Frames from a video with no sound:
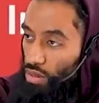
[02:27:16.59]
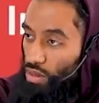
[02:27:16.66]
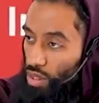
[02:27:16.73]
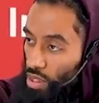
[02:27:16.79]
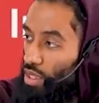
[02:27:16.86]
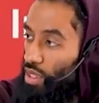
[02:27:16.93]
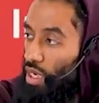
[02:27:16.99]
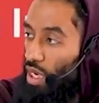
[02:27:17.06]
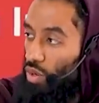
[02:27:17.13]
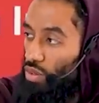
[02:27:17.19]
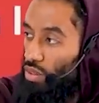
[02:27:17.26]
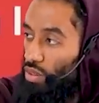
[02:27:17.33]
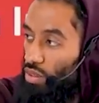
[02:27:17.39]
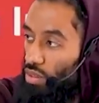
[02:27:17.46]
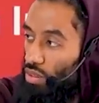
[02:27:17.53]
Is it allowed?
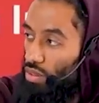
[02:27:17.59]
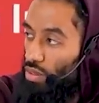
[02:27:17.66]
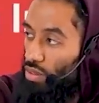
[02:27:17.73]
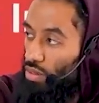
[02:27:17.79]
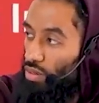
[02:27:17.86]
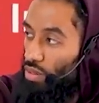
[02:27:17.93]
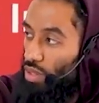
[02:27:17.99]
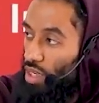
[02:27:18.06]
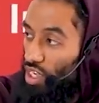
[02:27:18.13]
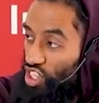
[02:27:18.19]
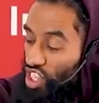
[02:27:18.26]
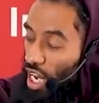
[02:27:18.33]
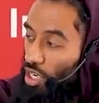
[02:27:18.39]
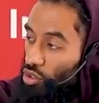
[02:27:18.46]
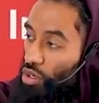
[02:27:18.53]
Is she
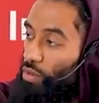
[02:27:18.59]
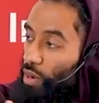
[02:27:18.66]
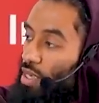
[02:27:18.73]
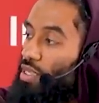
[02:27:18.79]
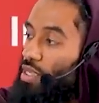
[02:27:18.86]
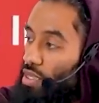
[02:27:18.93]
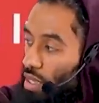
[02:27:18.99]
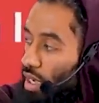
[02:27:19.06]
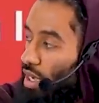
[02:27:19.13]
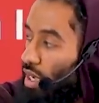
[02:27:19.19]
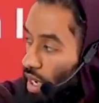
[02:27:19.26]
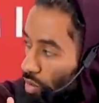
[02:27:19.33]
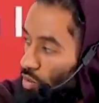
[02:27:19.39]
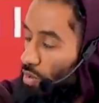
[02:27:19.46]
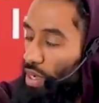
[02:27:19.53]
actually my sister?
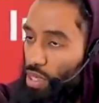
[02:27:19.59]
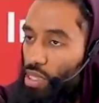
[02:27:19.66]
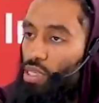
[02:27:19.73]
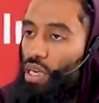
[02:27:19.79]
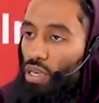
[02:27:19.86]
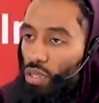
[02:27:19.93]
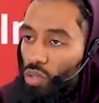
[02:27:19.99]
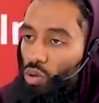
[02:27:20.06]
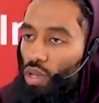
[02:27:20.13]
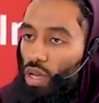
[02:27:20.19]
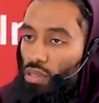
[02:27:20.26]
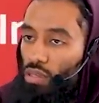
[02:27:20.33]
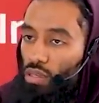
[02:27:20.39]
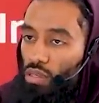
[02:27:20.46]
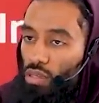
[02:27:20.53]
With my sister, I can do
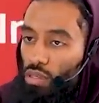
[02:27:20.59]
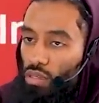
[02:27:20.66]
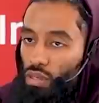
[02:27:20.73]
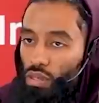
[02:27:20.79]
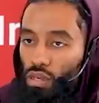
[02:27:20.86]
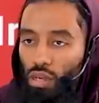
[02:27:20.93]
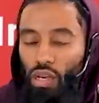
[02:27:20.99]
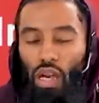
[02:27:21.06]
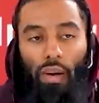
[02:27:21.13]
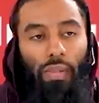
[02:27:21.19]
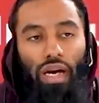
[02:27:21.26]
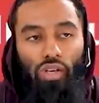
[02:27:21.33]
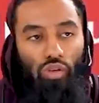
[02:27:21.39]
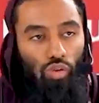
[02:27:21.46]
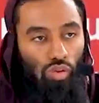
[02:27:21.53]
that. Am
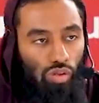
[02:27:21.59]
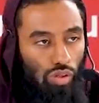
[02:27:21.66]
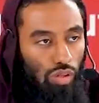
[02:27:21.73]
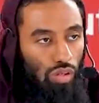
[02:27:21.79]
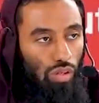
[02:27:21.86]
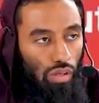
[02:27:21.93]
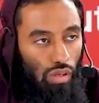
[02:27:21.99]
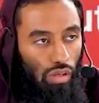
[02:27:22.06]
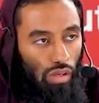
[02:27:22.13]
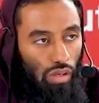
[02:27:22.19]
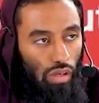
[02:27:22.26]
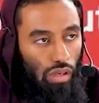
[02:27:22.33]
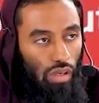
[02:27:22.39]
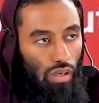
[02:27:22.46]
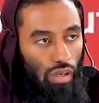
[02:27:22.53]
I Jews?
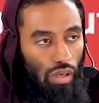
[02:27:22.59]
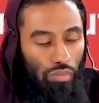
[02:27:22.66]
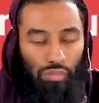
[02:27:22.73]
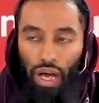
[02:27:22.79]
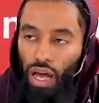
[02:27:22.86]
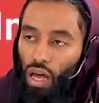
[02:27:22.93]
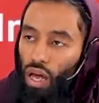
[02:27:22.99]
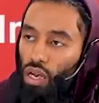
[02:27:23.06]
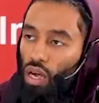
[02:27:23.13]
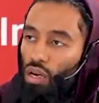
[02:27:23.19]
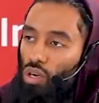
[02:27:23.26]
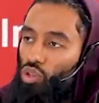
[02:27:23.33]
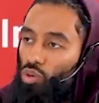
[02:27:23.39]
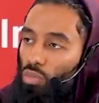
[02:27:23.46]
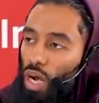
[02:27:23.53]
Never
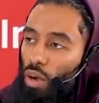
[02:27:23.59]
does a